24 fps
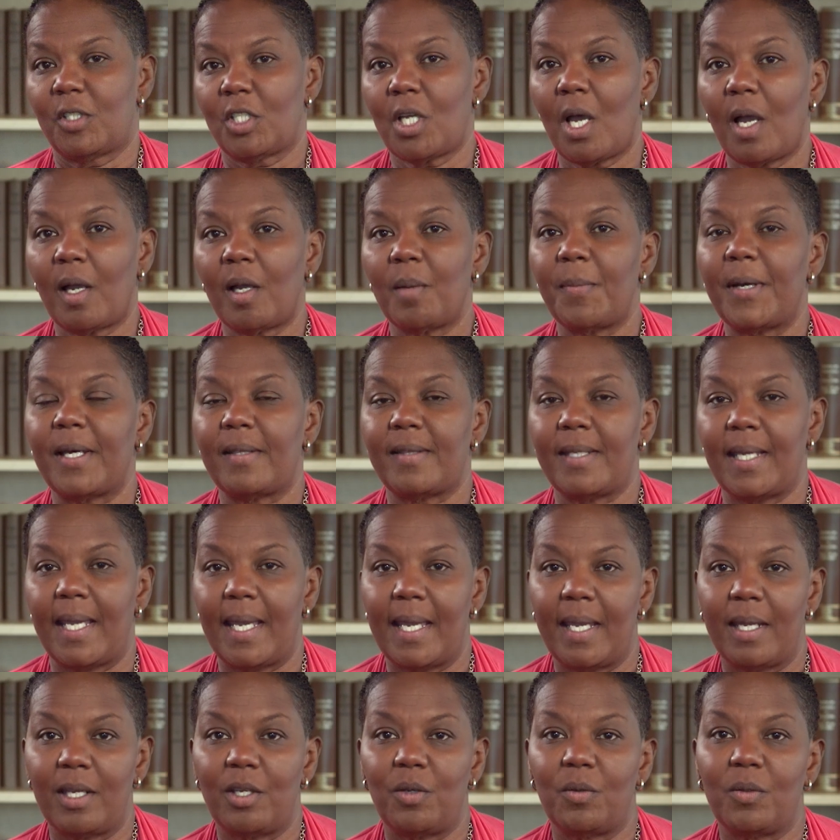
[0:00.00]
talk about the
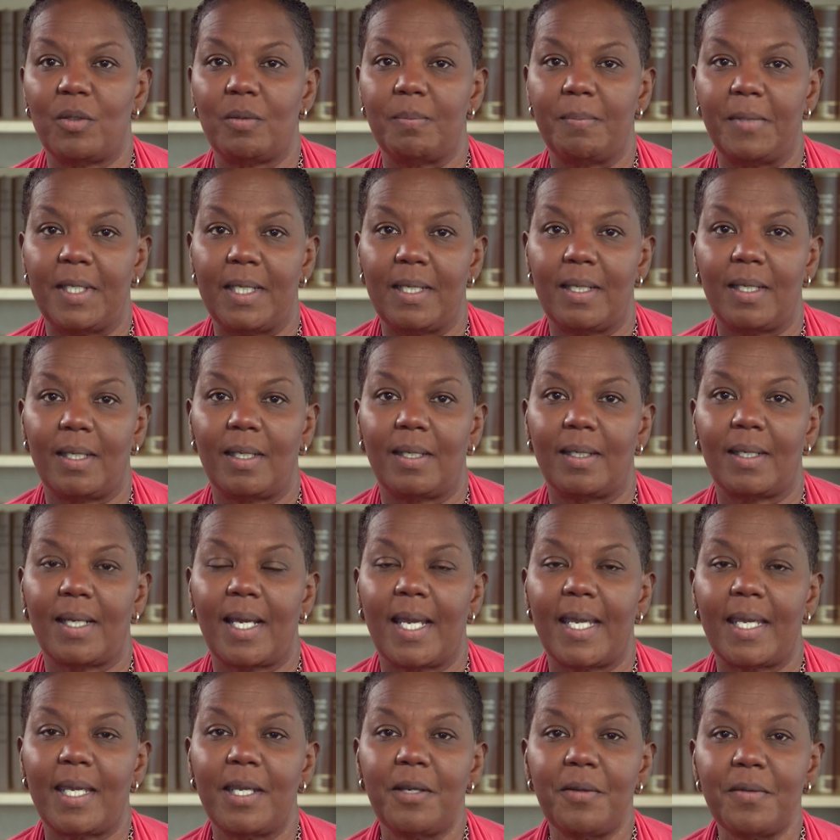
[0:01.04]
annual meeting,
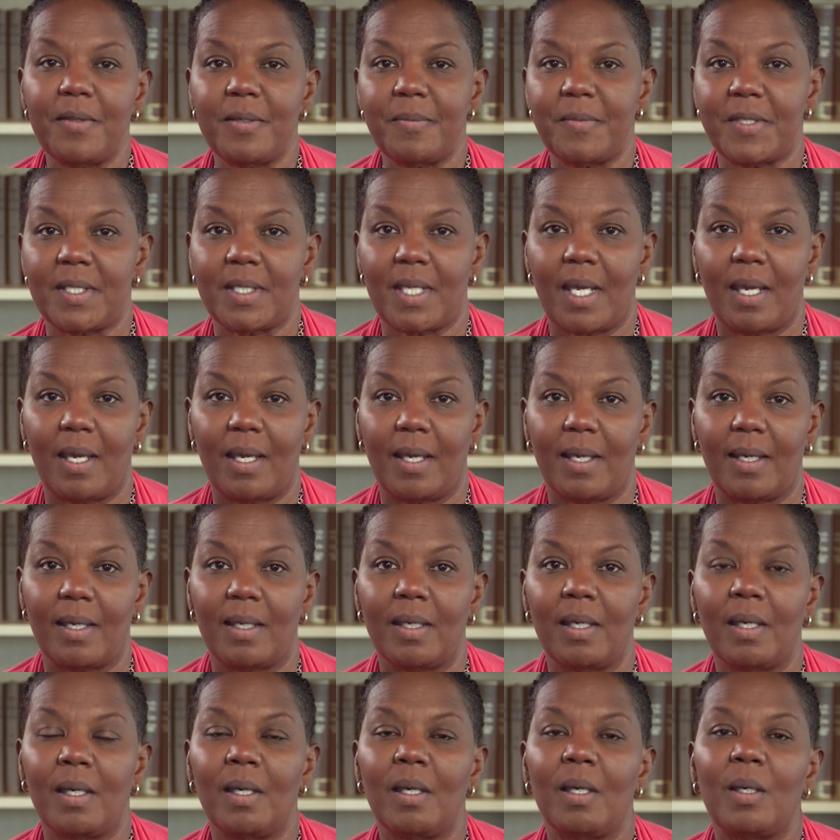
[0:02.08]
I hear them say,
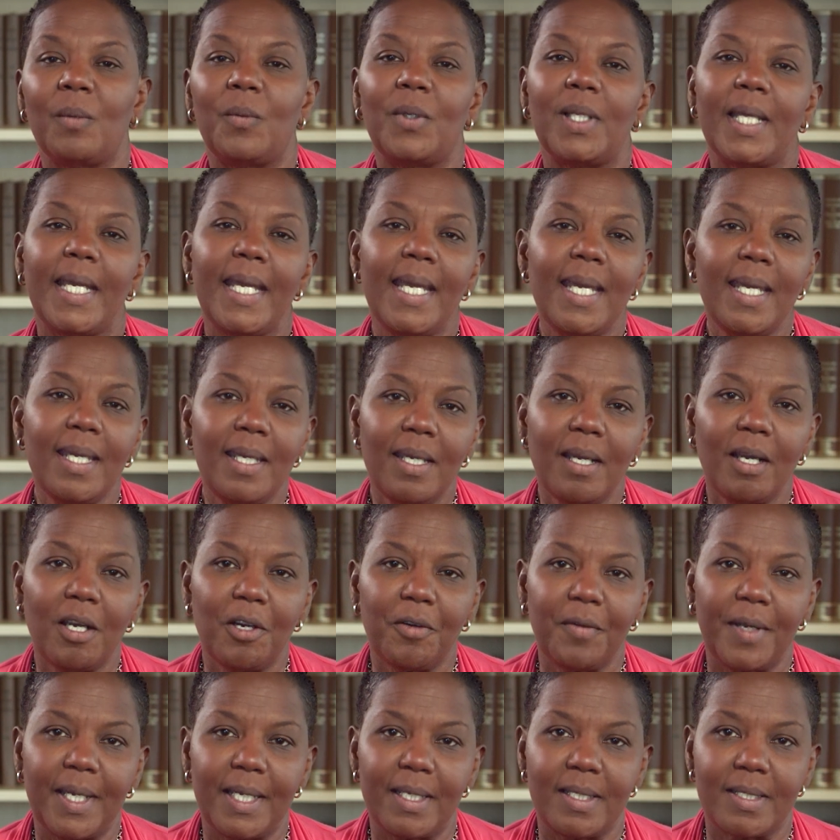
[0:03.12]
well,
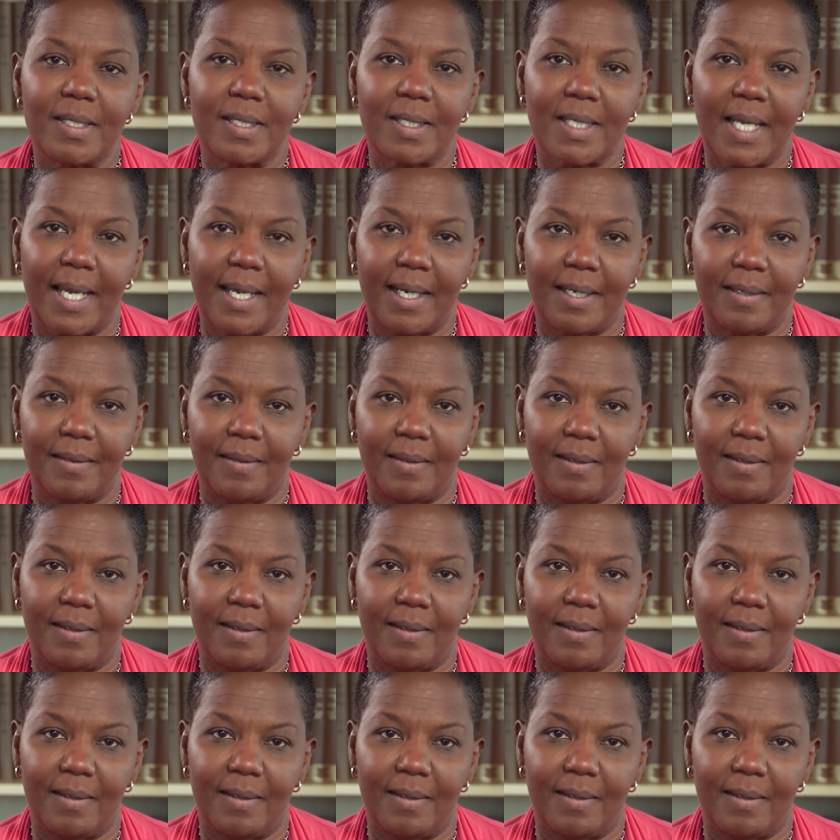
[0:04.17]
AERA decided